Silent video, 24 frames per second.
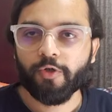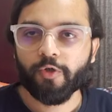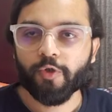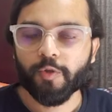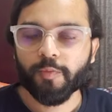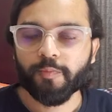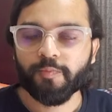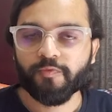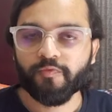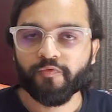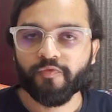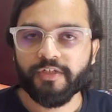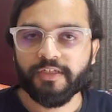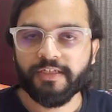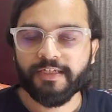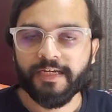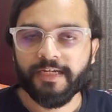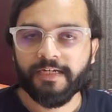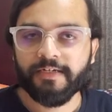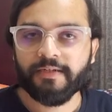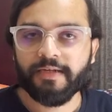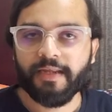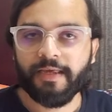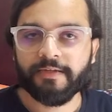loop we
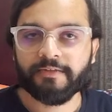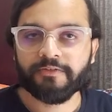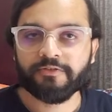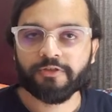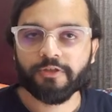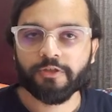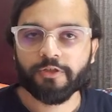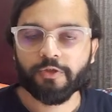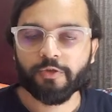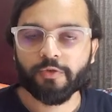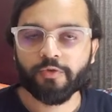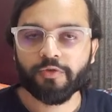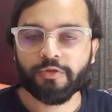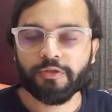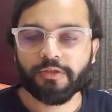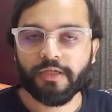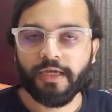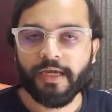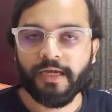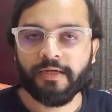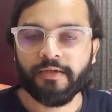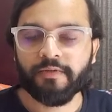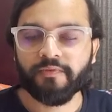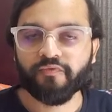can execute
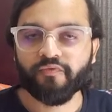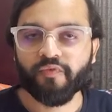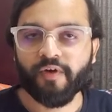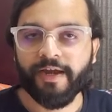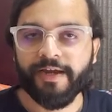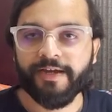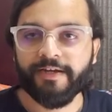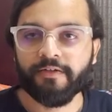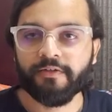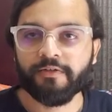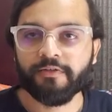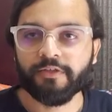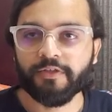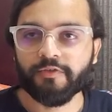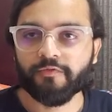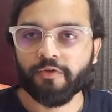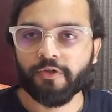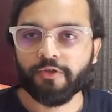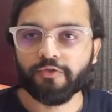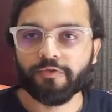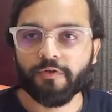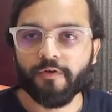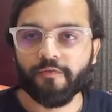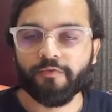and find
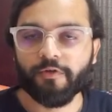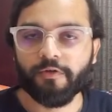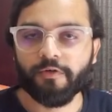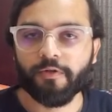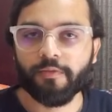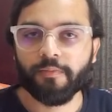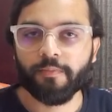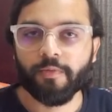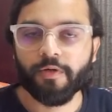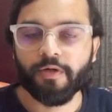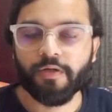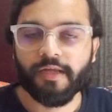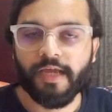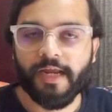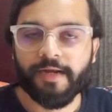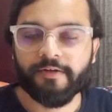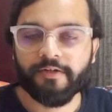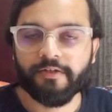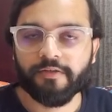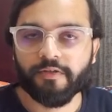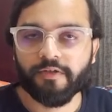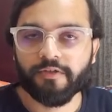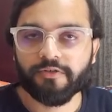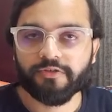reverse of the number, and
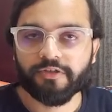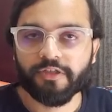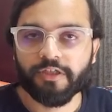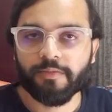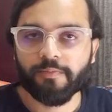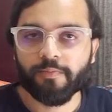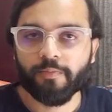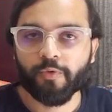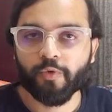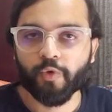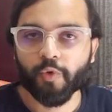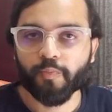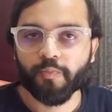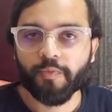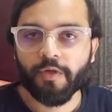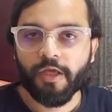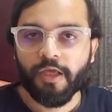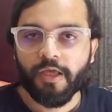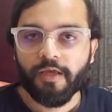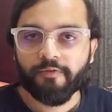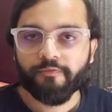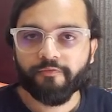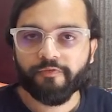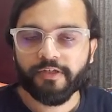in the same loop
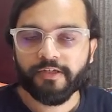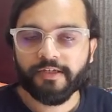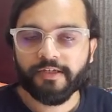we